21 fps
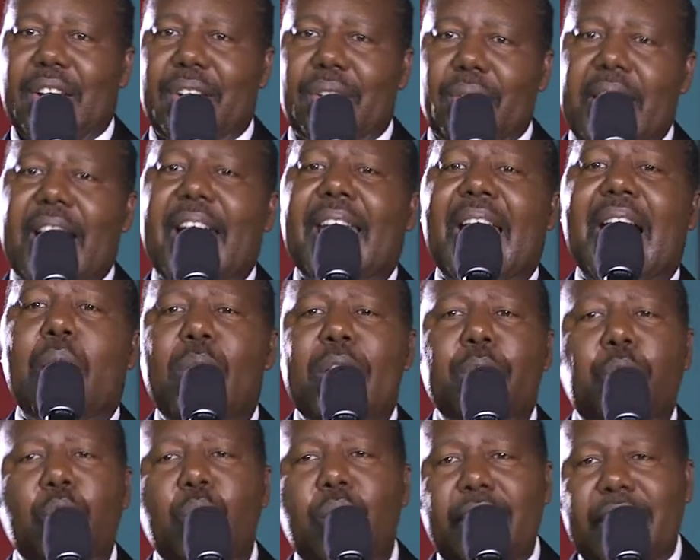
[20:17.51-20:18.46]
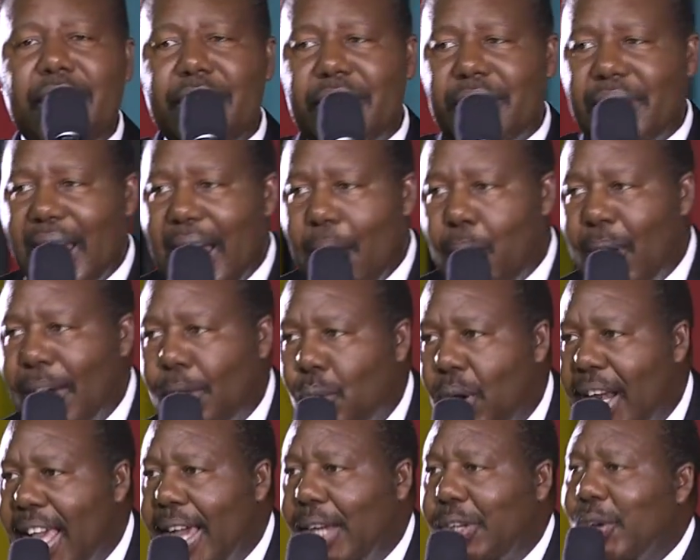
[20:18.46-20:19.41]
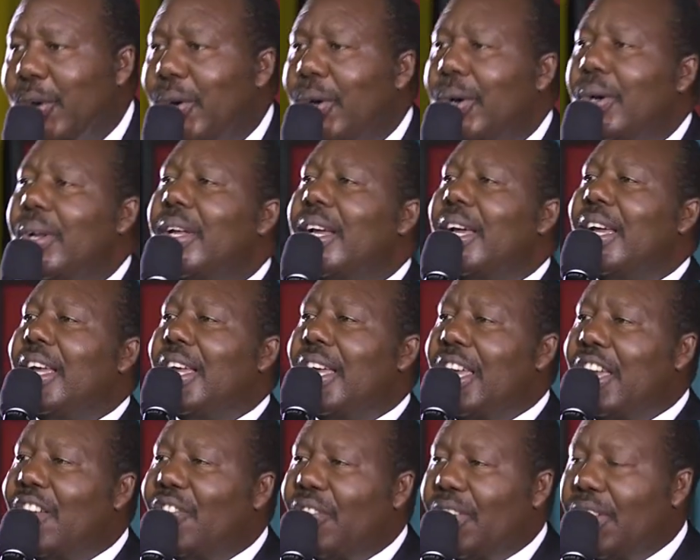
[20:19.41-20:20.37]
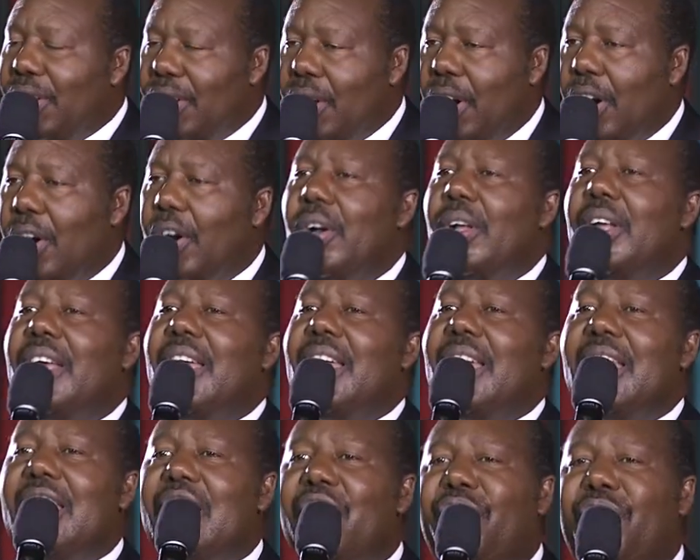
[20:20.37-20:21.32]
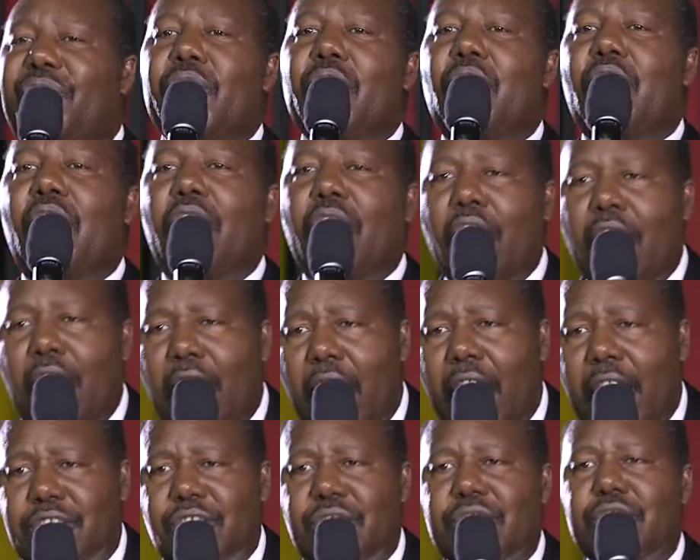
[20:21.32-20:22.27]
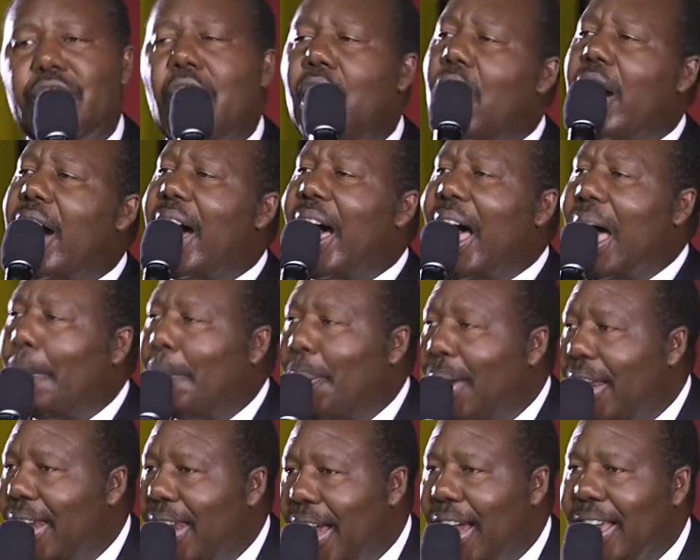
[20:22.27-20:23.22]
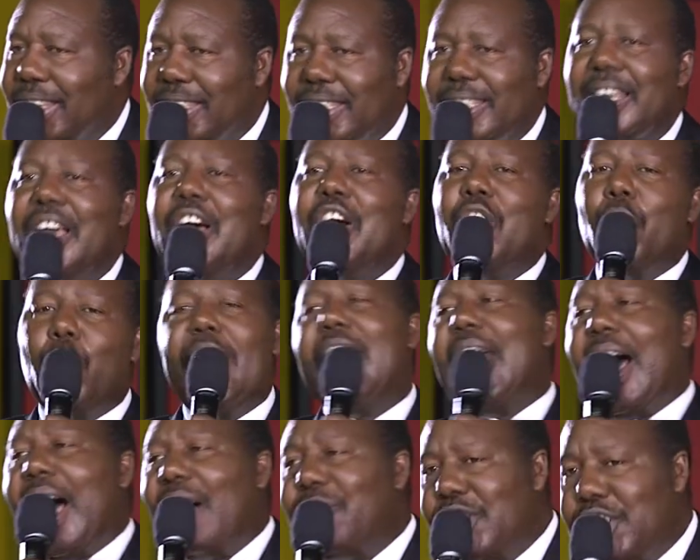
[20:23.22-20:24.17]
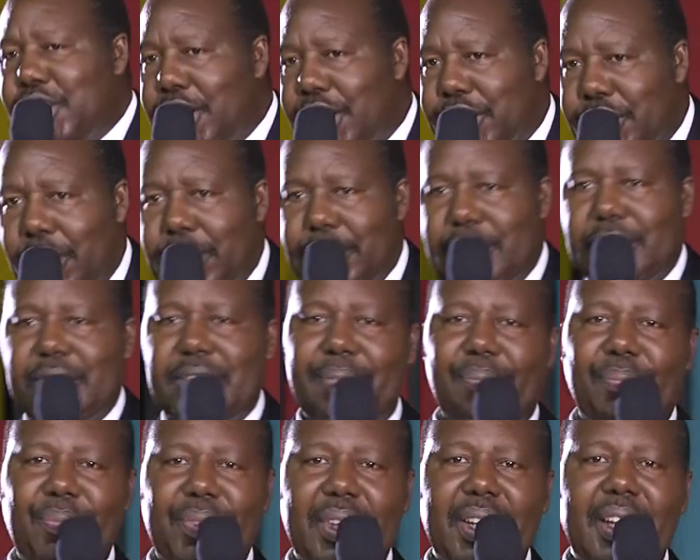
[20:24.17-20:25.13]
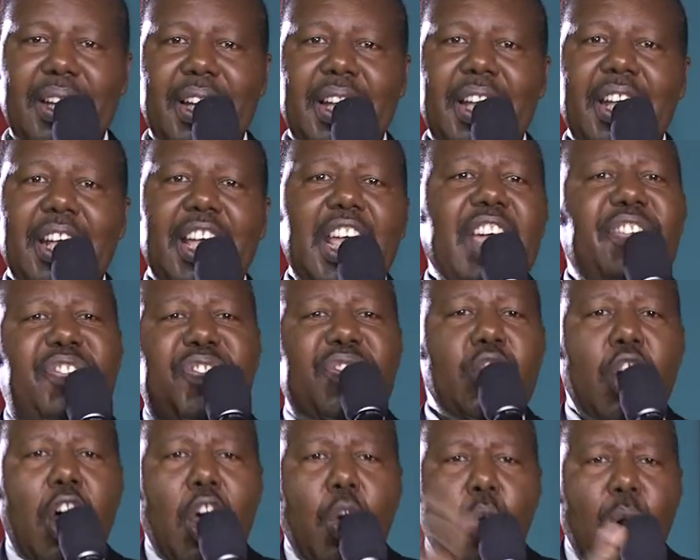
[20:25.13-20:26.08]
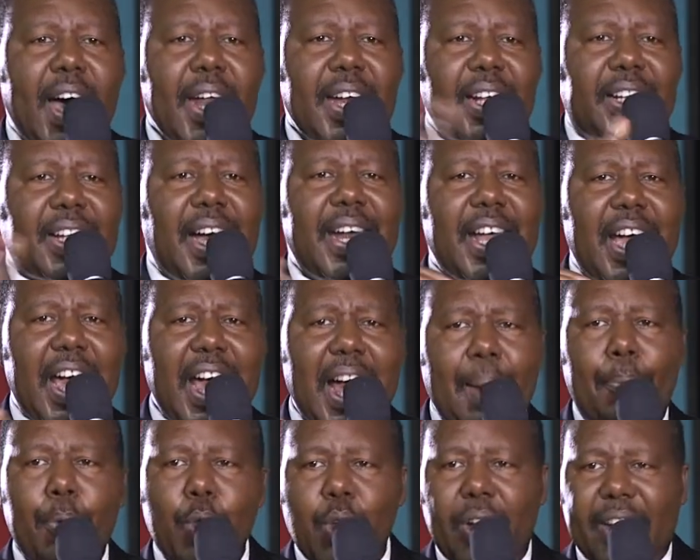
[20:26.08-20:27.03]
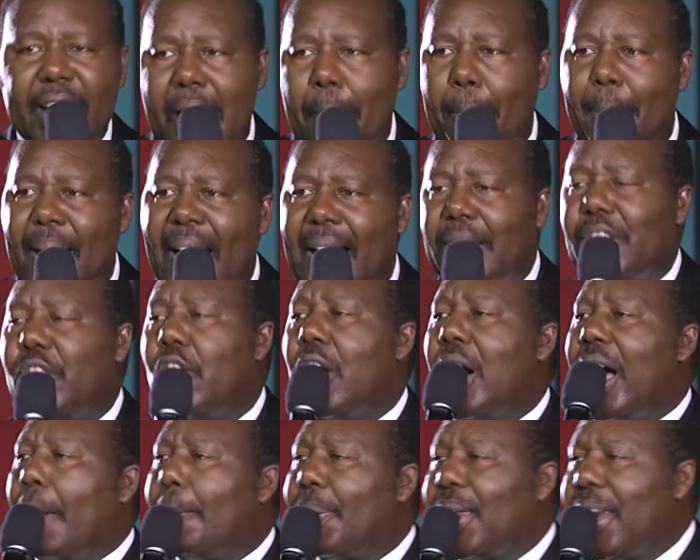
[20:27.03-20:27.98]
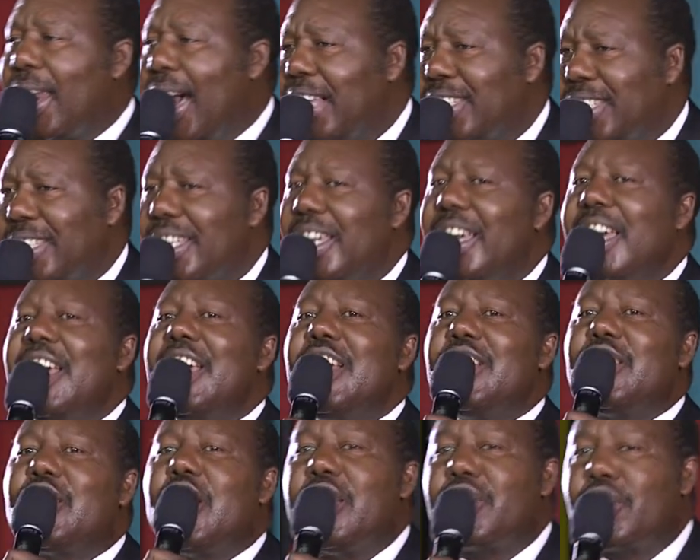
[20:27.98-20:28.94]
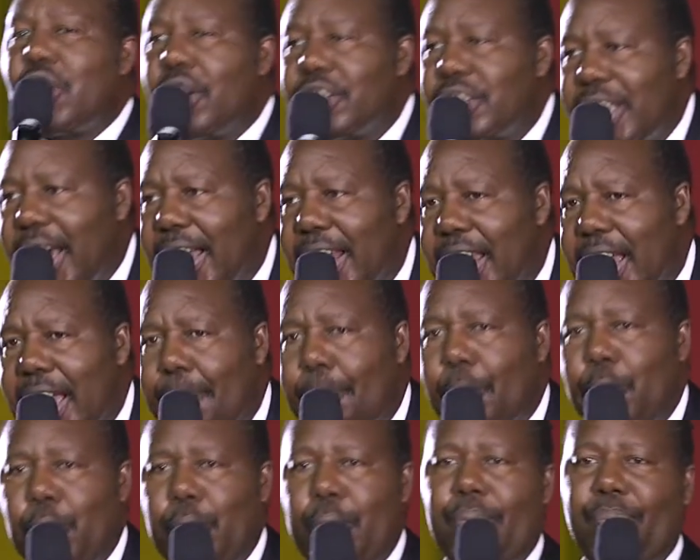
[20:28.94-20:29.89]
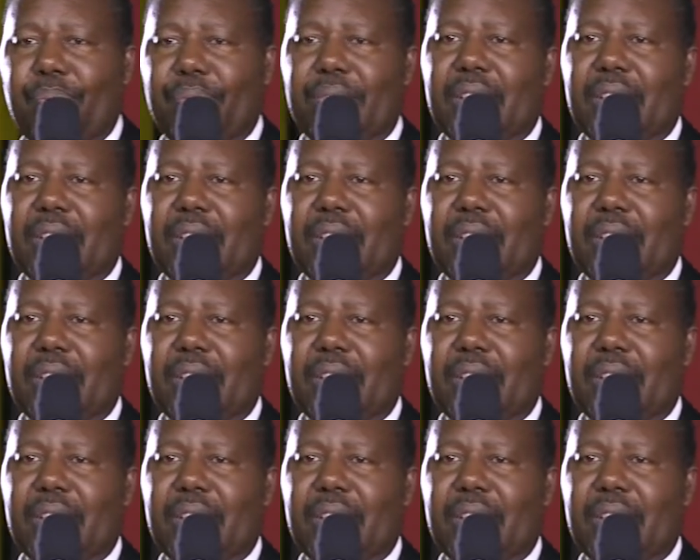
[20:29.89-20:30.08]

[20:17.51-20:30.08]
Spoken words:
Tonight, I want to let you know, if you lost your happiness, we have Jesus. If no one can help you get back your happiness, Jesus can help you.